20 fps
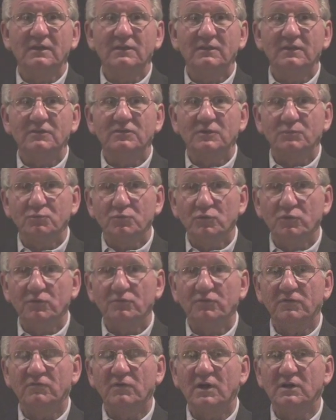That the
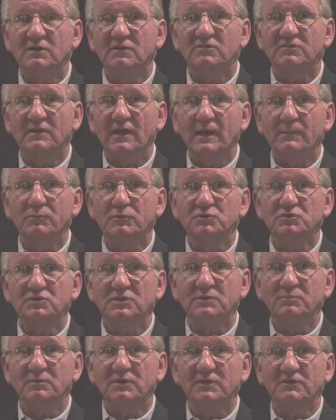proof of our discipleship